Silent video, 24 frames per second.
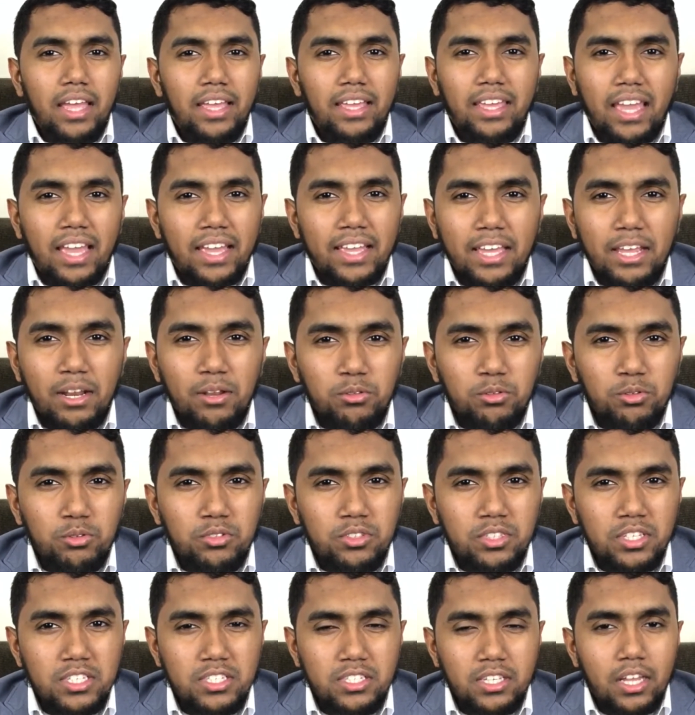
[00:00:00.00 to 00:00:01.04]
I can't get into
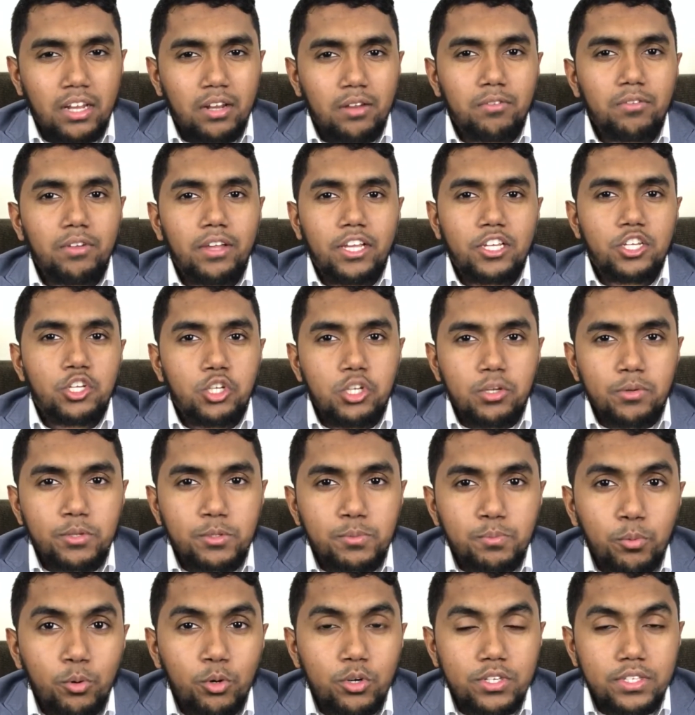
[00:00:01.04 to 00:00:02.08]
this kind of extreme
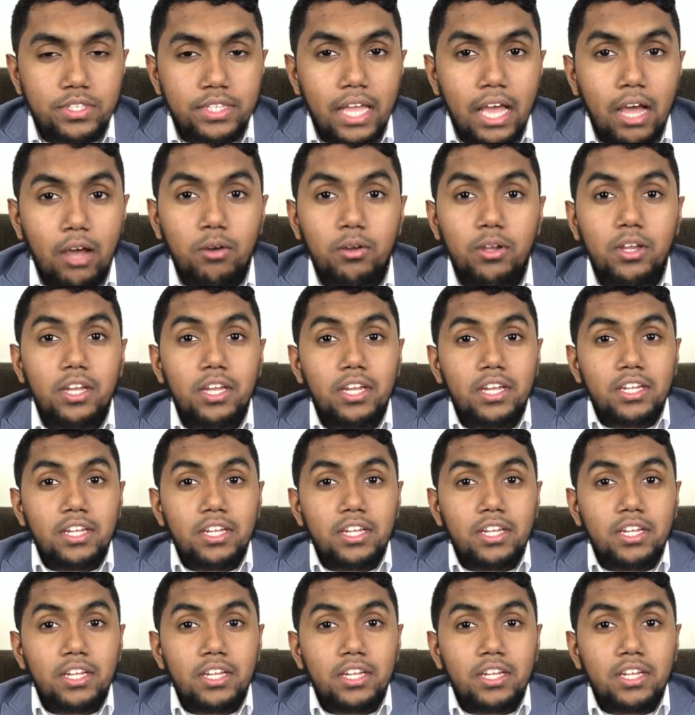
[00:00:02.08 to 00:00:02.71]
sports now.